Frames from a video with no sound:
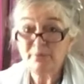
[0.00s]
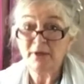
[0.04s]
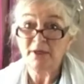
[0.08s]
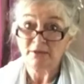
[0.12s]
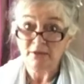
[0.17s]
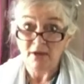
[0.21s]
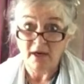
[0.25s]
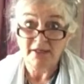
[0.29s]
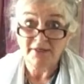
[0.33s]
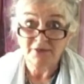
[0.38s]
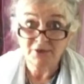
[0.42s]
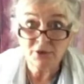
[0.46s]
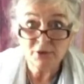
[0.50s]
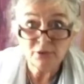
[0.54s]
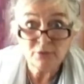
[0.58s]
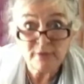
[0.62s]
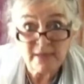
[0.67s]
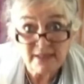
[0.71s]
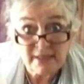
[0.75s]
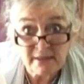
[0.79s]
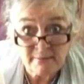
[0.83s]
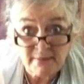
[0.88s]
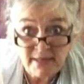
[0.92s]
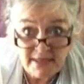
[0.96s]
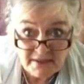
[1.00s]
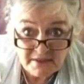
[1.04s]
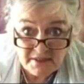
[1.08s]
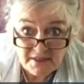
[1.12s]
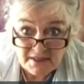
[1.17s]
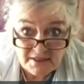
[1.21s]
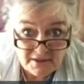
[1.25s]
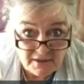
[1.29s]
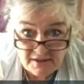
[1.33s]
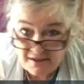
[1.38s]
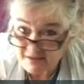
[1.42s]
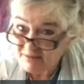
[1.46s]
But I do recommend
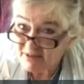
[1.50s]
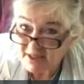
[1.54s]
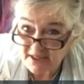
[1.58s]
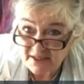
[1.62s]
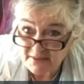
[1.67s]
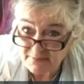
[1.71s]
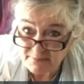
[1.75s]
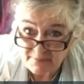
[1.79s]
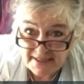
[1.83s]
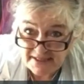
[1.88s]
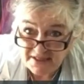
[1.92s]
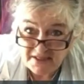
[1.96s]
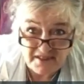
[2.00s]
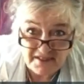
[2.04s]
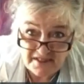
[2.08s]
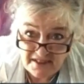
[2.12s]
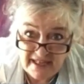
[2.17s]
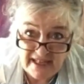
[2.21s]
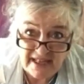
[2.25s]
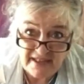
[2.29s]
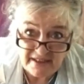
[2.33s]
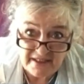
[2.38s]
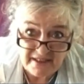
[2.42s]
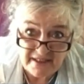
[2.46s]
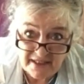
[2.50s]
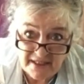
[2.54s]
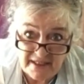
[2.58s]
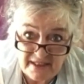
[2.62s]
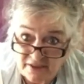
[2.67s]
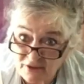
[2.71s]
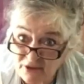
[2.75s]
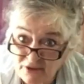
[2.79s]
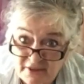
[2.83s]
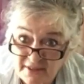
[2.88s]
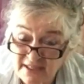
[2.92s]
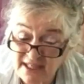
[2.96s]
it's better to get the
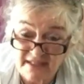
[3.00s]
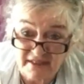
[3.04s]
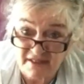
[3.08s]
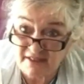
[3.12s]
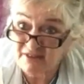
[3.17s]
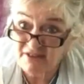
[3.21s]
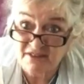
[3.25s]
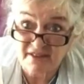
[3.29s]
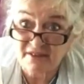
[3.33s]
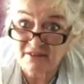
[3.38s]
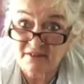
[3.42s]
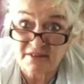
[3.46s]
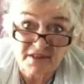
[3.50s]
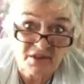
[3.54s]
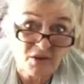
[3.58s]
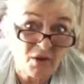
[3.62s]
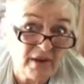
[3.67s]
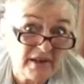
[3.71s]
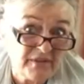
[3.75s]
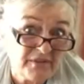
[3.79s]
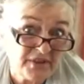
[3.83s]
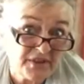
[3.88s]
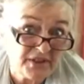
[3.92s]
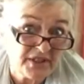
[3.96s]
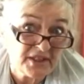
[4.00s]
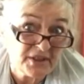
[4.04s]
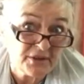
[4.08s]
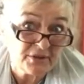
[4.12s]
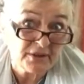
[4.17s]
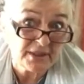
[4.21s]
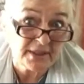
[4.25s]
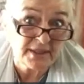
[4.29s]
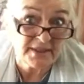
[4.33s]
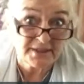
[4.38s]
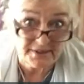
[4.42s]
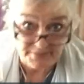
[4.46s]
kit because it's got everything you
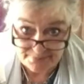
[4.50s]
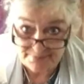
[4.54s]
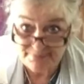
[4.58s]
need.